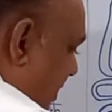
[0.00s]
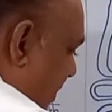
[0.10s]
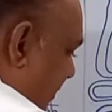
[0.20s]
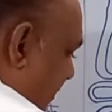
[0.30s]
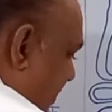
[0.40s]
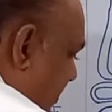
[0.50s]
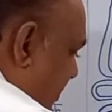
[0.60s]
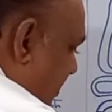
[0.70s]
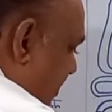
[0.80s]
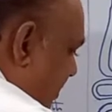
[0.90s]
affects
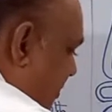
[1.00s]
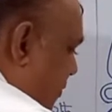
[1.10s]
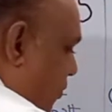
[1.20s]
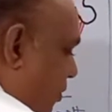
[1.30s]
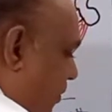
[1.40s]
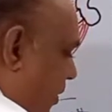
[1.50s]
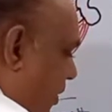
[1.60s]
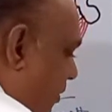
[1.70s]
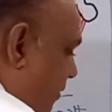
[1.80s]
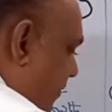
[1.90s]
the stroke
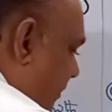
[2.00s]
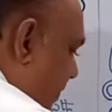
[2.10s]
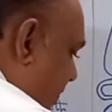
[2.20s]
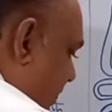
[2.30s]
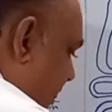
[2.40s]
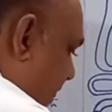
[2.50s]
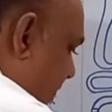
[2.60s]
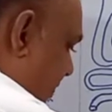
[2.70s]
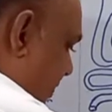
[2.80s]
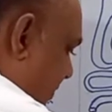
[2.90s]
volume.
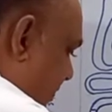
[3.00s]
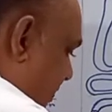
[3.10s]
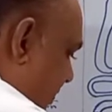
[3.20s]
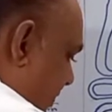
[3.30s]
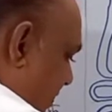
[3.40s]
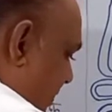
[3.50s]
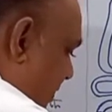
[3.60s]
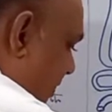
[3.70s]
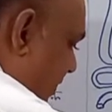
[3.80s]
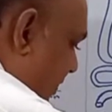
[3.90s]
Then
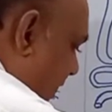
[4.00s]
the